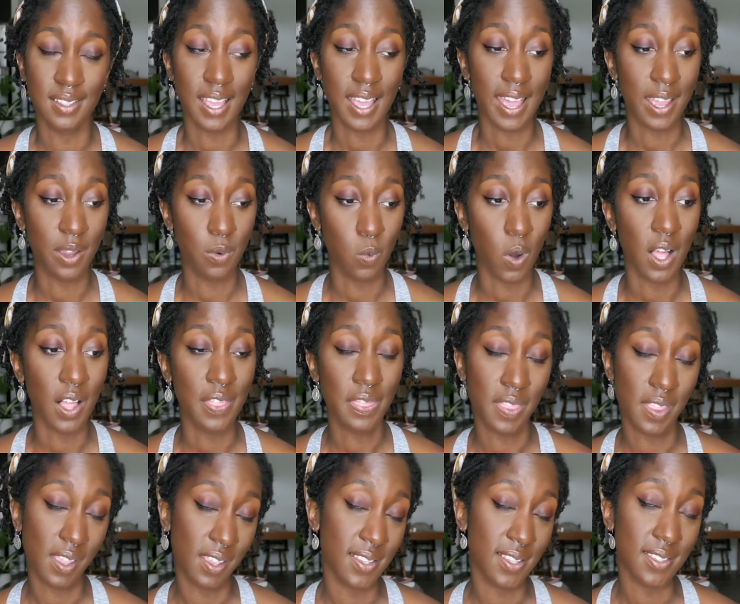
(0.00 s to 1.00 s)
I want
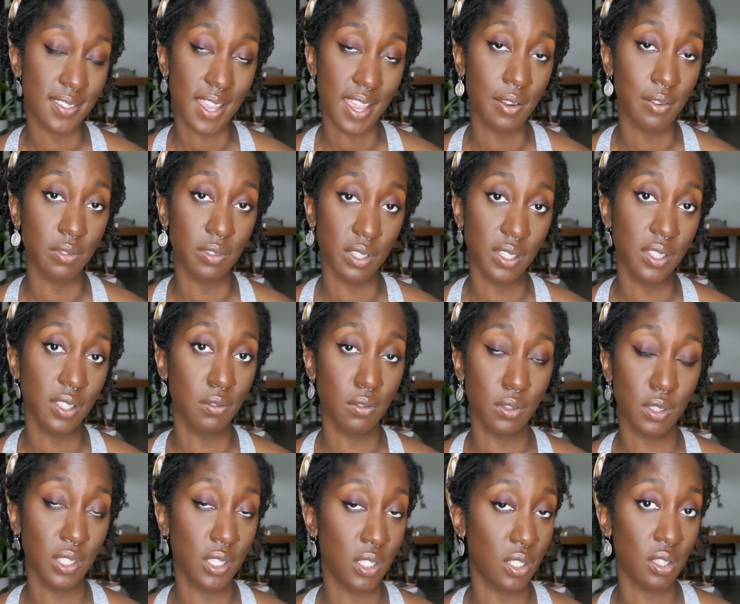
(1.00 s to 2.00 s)
this. I really,
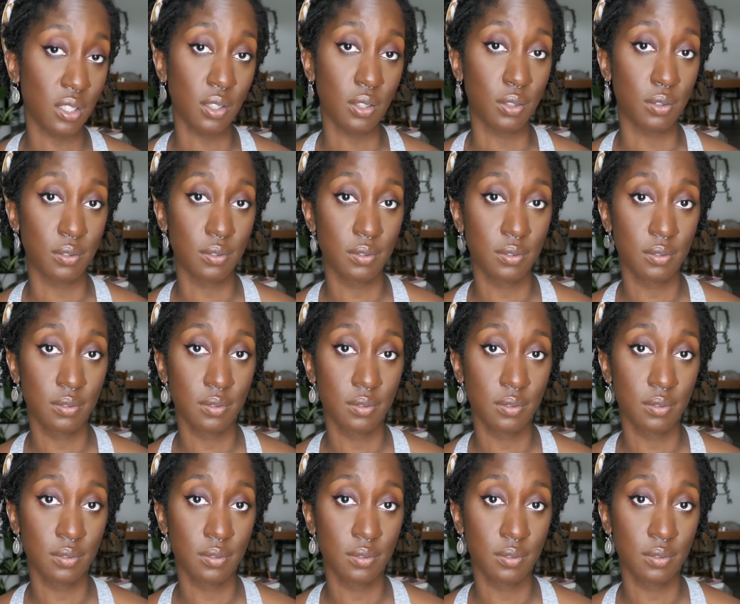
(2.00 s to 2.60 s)
really do.